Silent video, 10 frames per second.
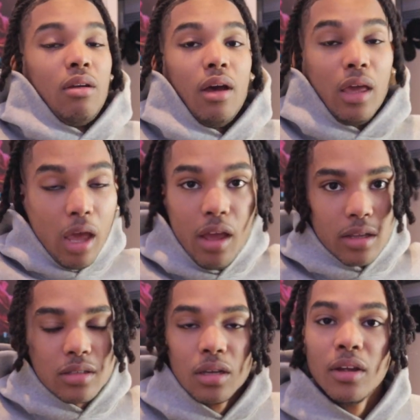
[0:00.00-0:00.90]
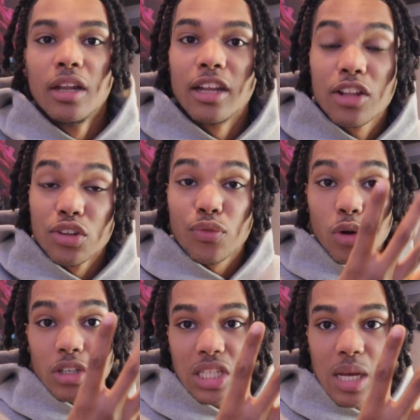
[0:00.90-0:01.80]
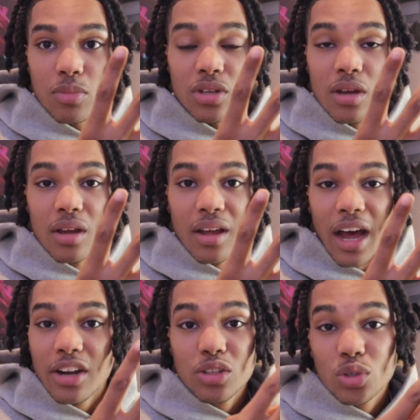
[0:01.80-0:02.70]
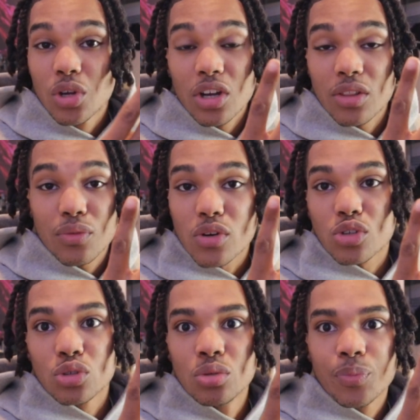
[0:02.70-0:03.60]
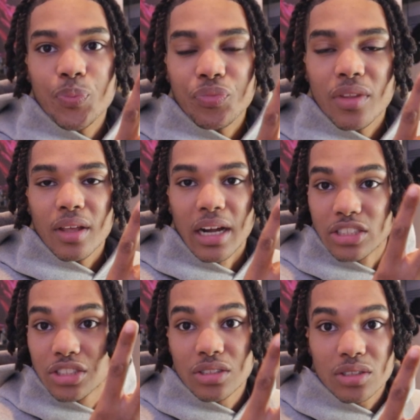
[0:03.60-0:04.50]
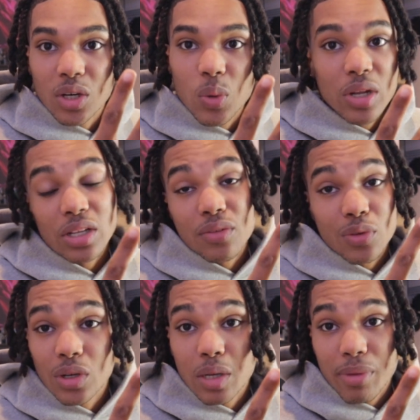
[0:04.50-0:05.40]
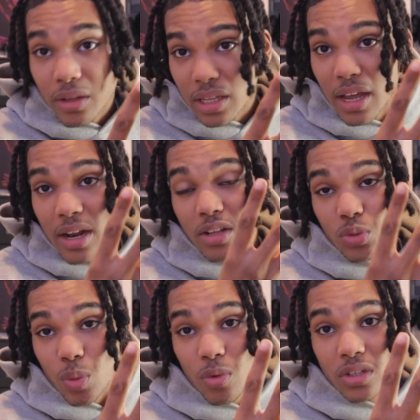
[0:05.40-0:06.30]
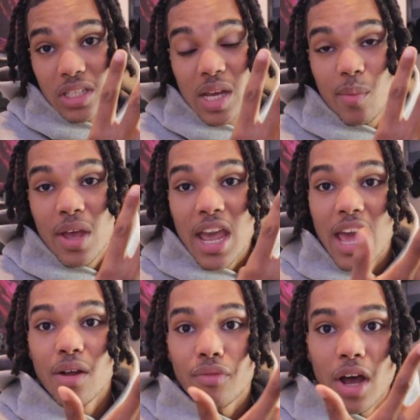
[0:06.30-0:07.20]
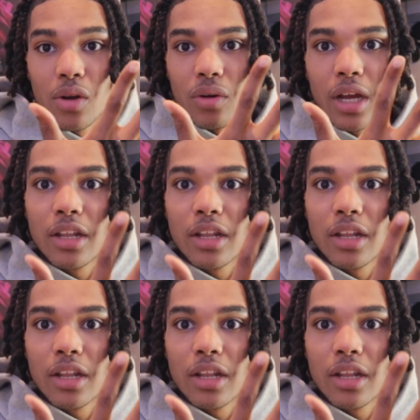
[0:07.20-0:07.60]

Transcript: I can't. Nigga, there's 4 exams. I didn't do good on the first 2. I just took the 3rd one. Didn't feel good about that. Now there's 1 more exam and a final.